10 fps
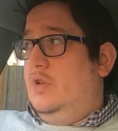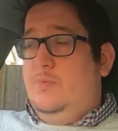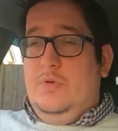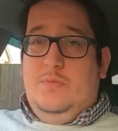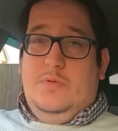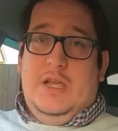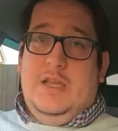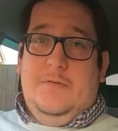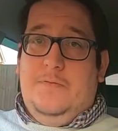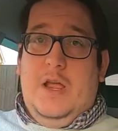It could be
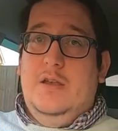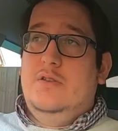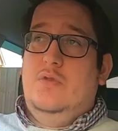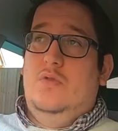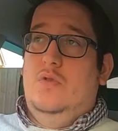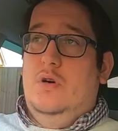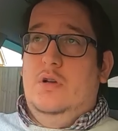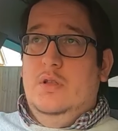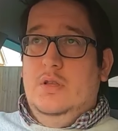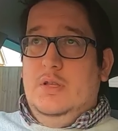taking a friend or
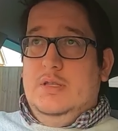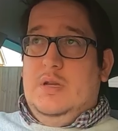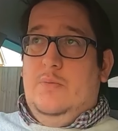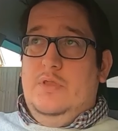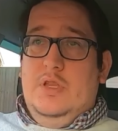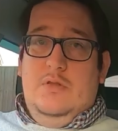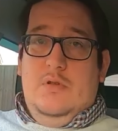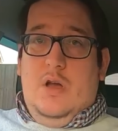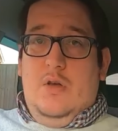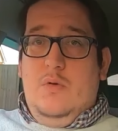someone that you
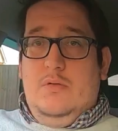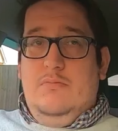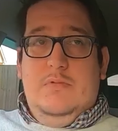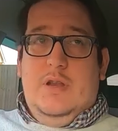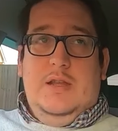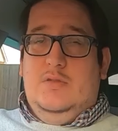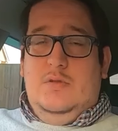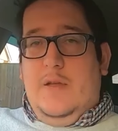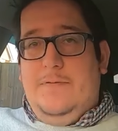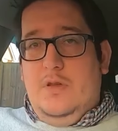know, a niece or
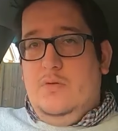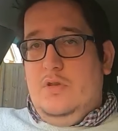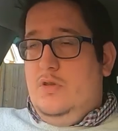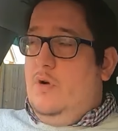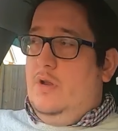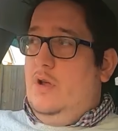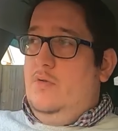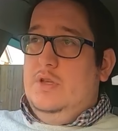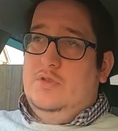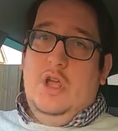nephew that you might know
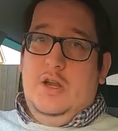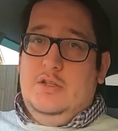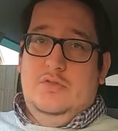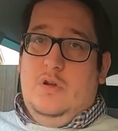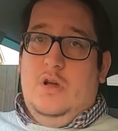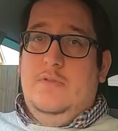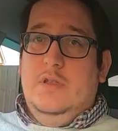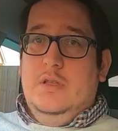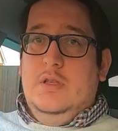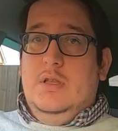that's learning to drive,
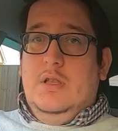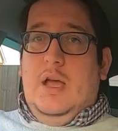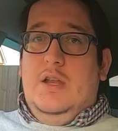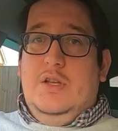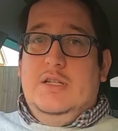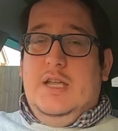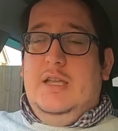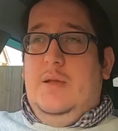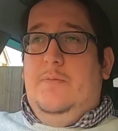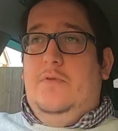and you could
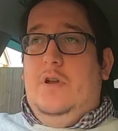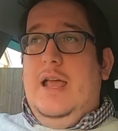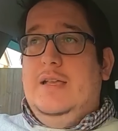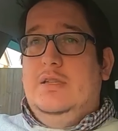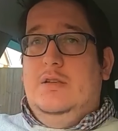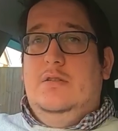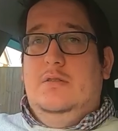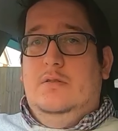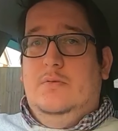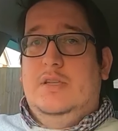take them for a lesson,
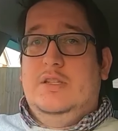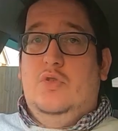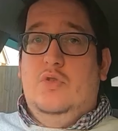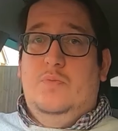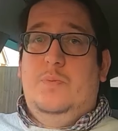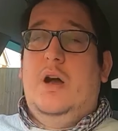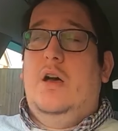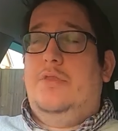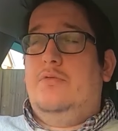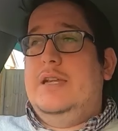because your
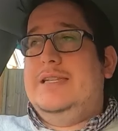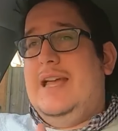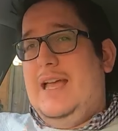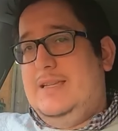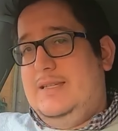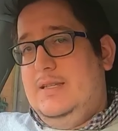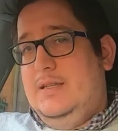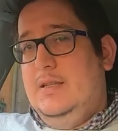part 3 test